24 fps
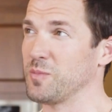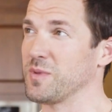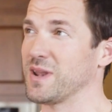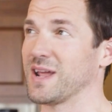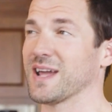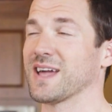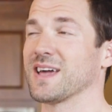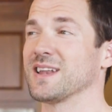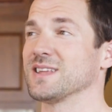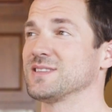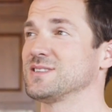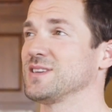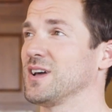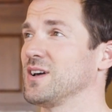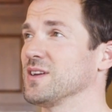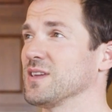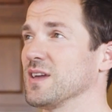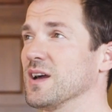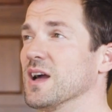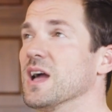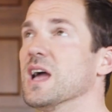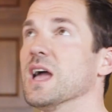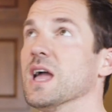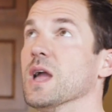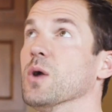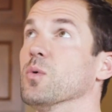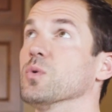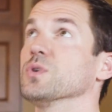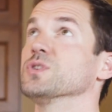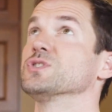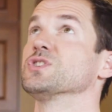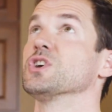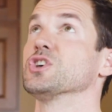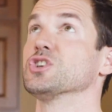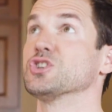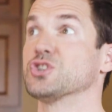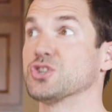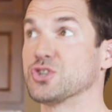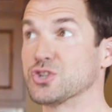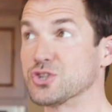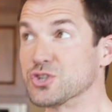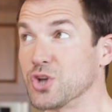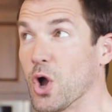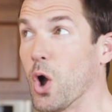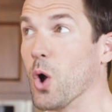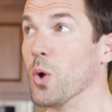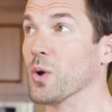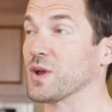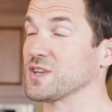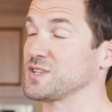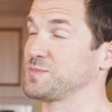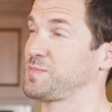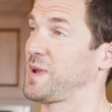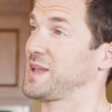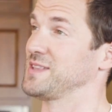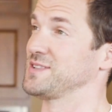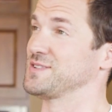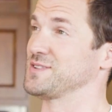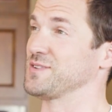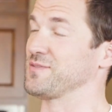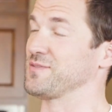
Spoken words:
and I gotta tell you, it was so expensive.